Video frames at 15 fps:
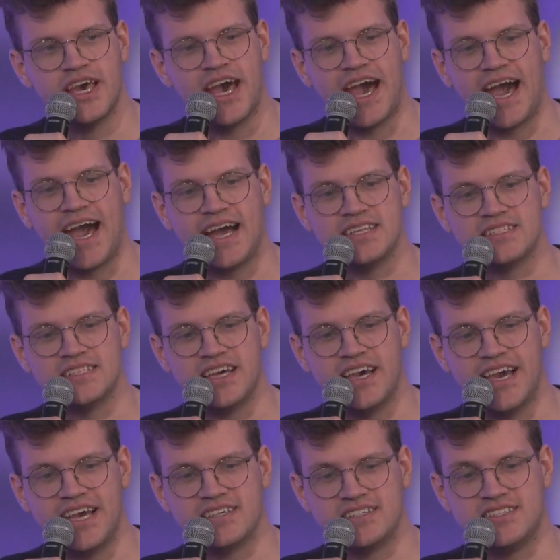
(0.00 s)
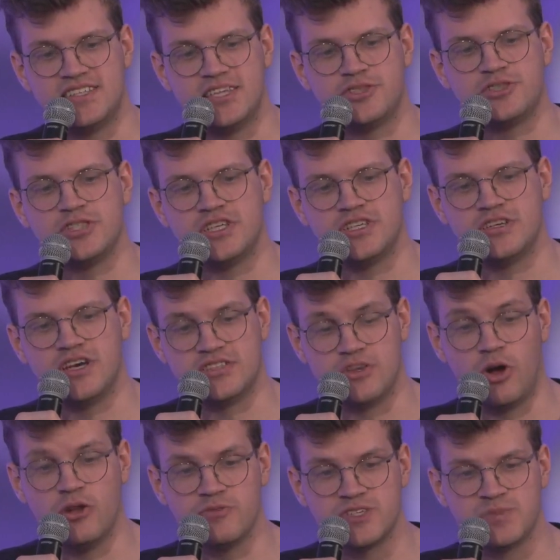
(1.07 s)
And it's literally, its
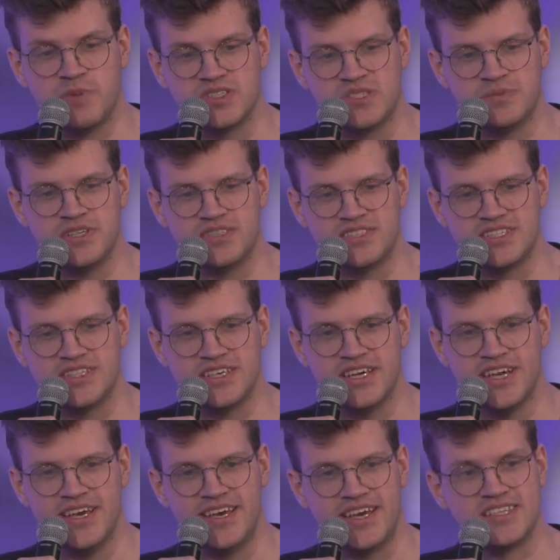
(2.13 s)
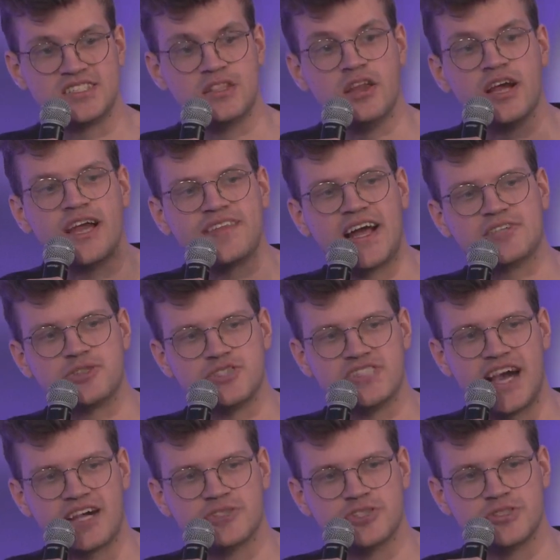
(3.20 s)
only responsibility is to look at that
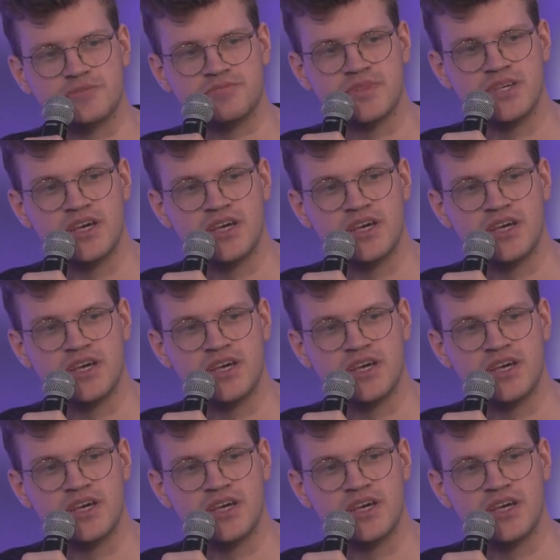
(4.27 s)
transaction,